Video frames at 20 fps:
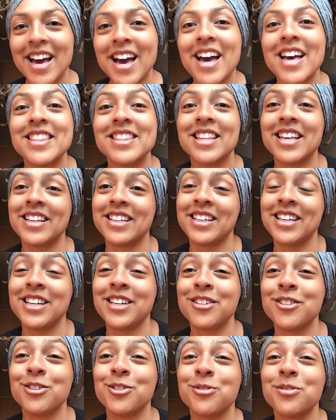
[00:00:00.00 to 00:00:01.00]
And then
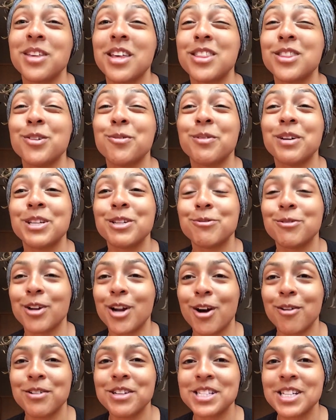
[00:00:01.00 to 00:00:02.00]
he knew that the wind would
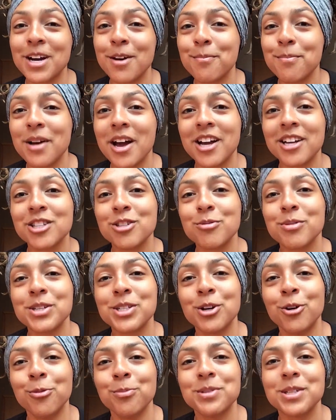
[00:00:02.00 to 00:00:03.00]
always come back to
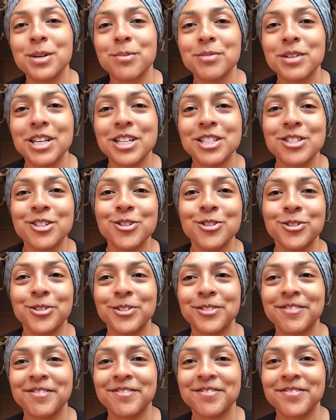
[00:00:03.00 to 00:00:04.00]
his home someday too.
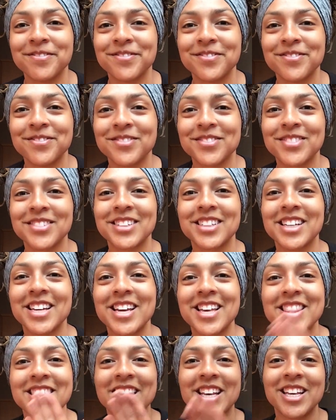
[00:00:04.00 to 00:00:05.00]

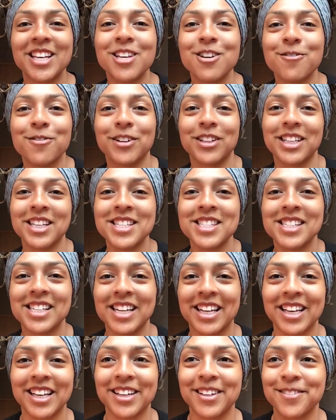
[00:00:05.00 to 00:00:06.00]
Thank you for
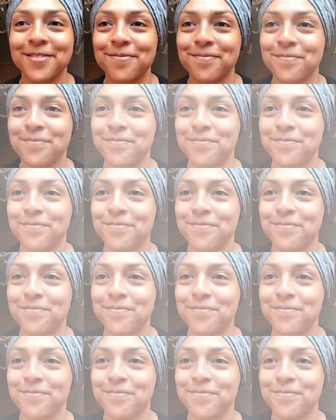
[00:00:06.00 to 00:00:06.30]
listening. All